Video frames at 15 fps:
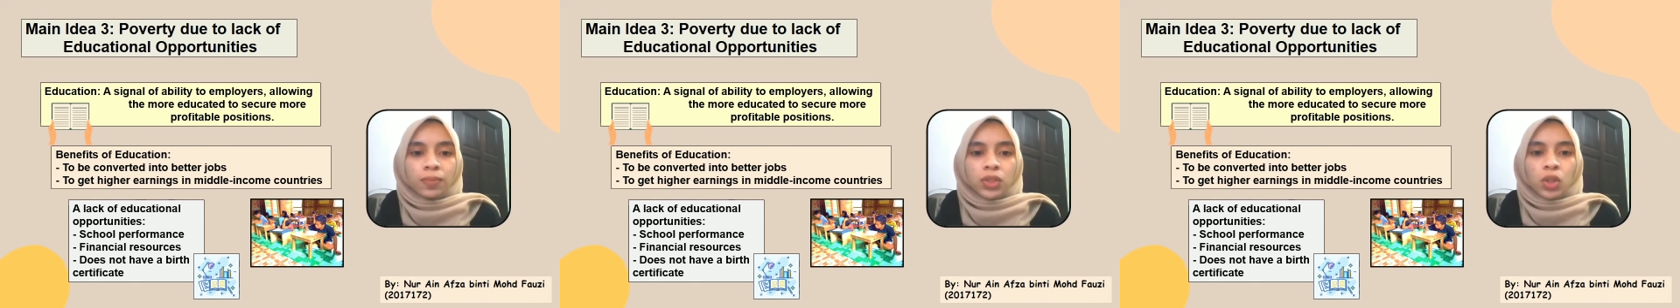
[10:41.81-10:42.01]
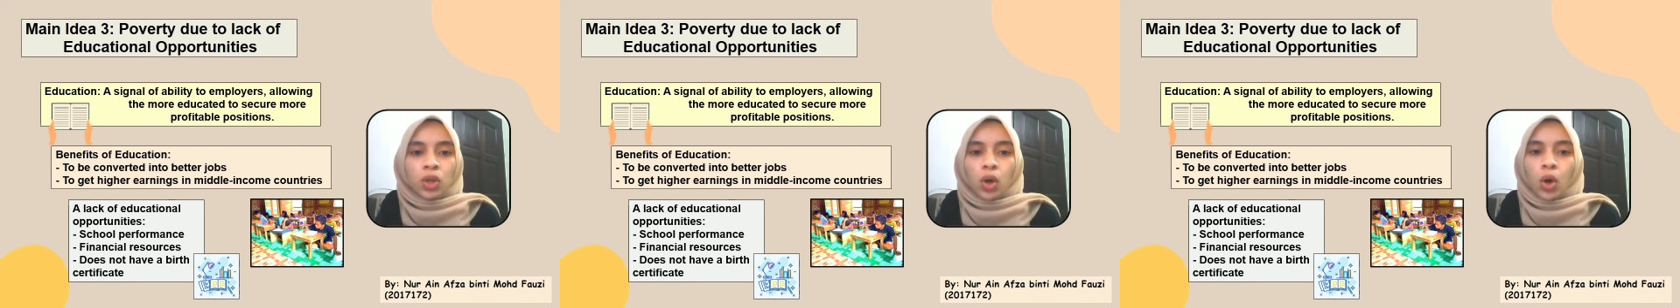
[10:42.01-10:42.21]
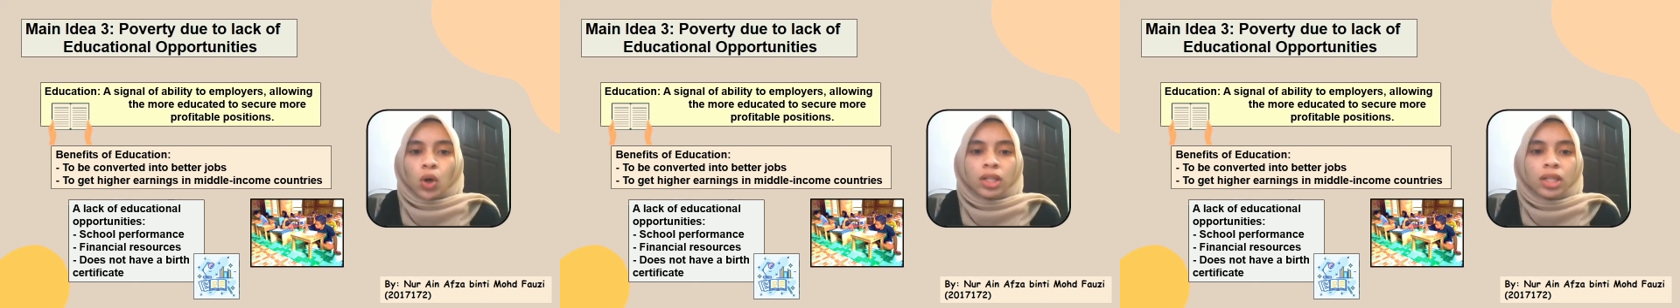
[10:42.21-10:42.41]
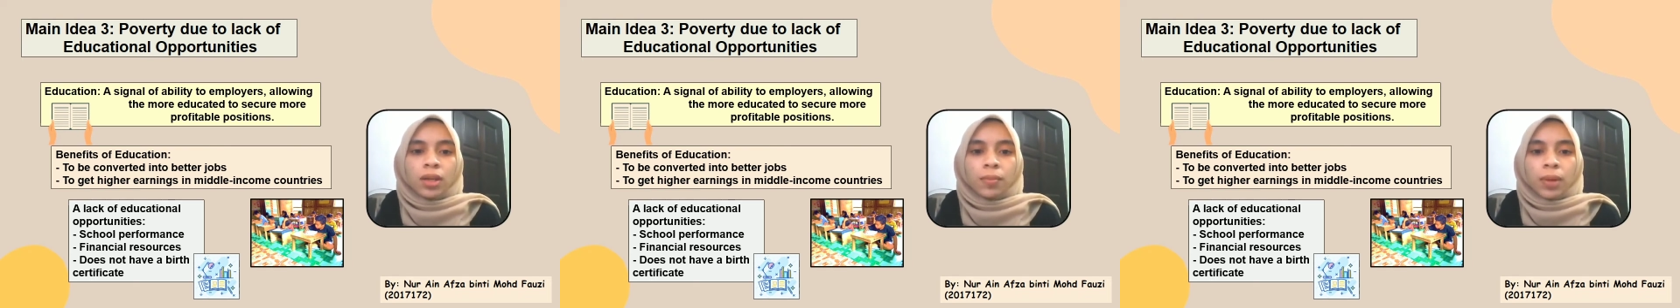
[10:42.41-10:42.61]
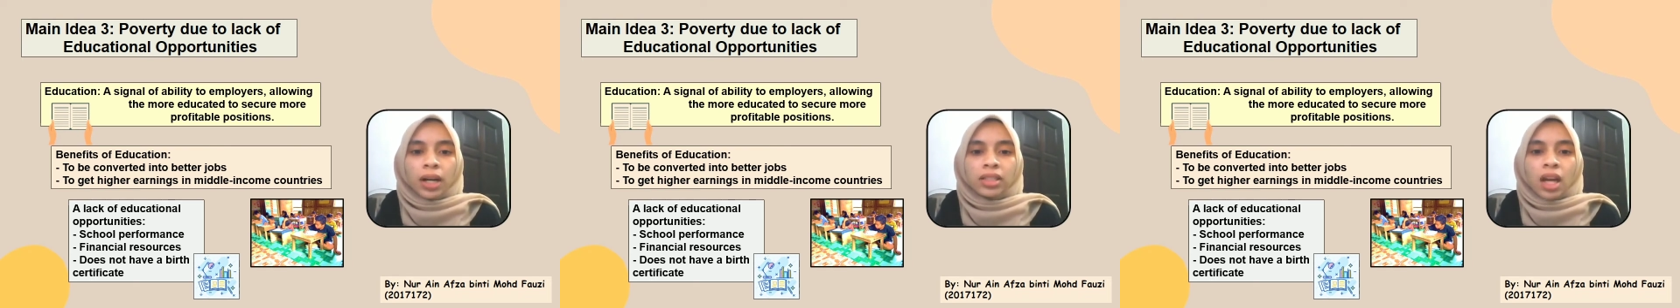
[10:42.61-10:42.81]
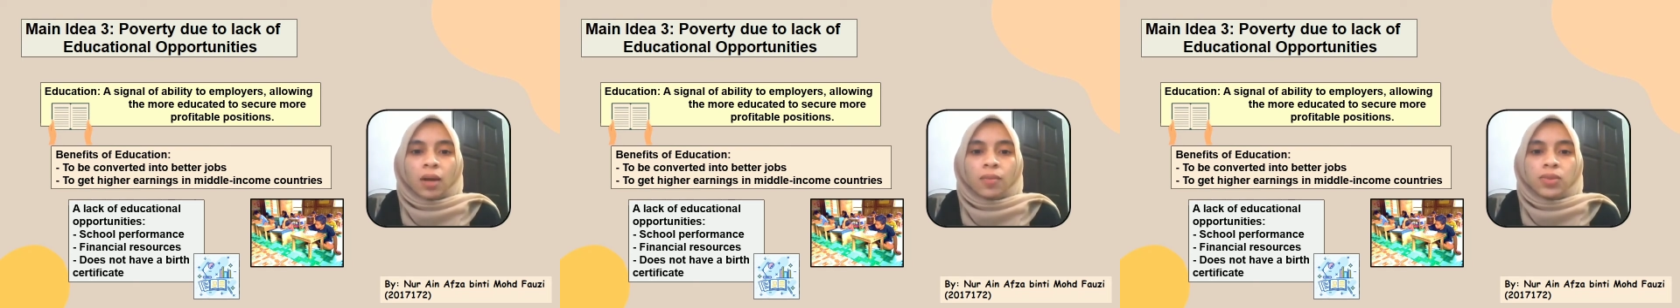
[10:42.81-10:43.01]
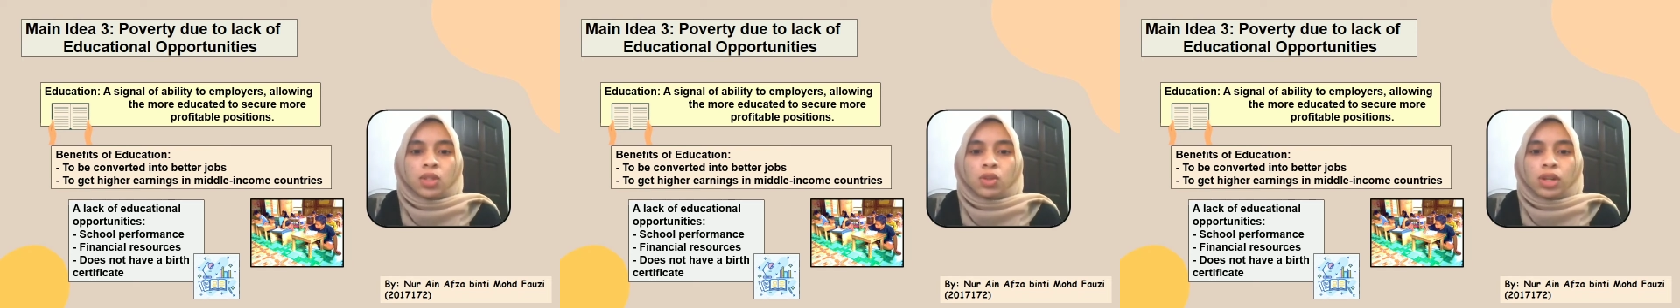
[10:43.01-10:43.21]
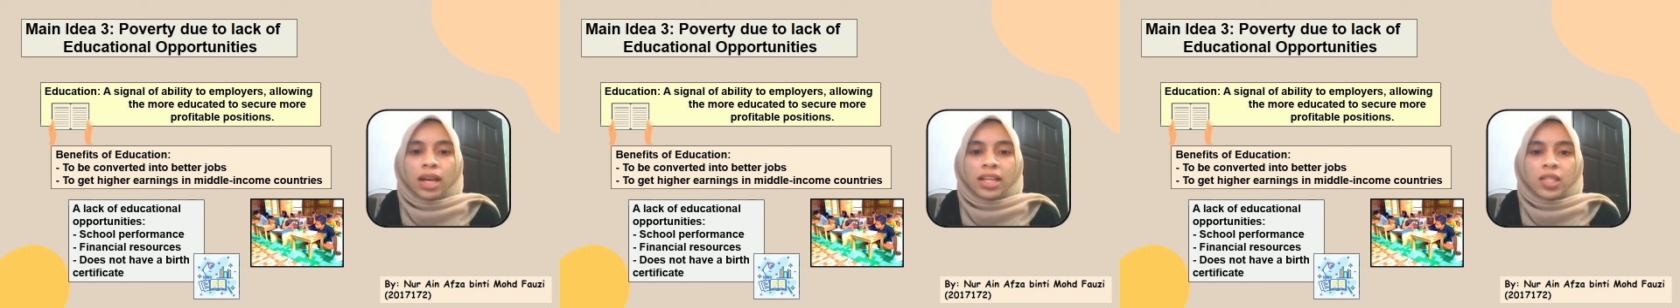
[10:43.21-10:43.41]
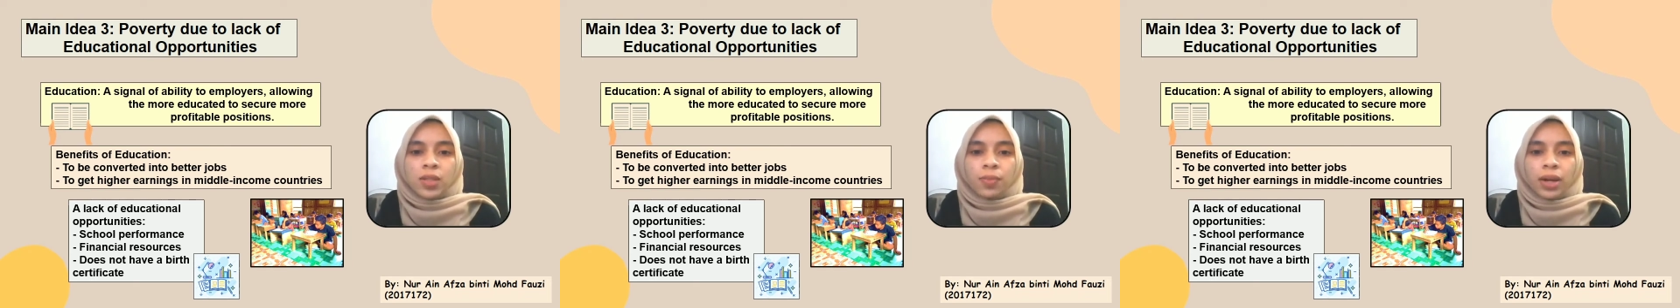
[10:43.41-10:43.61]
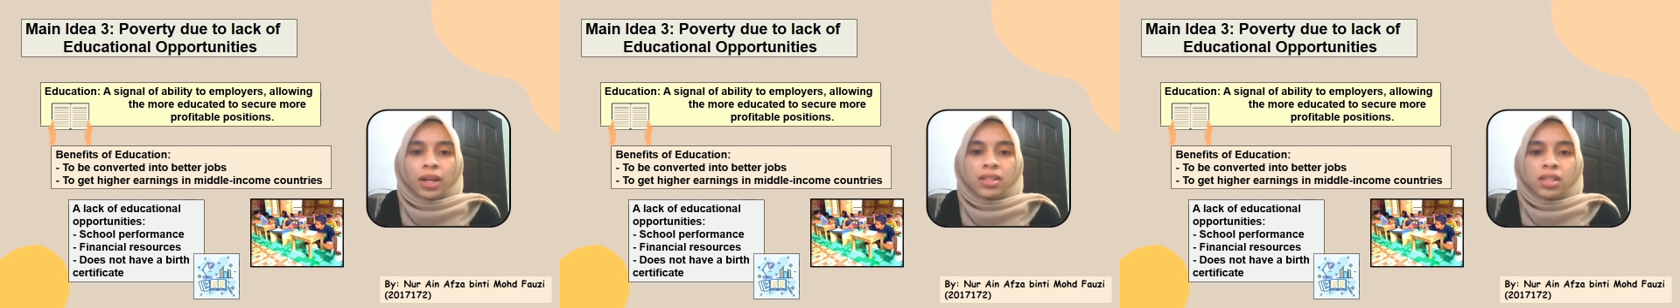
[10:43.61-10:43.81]
not only by the absolute
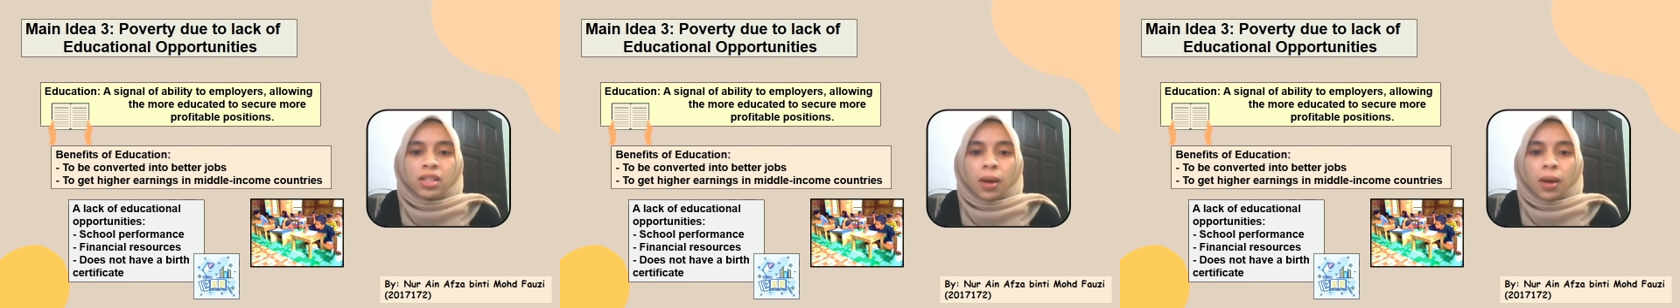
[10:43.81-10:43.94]
expense,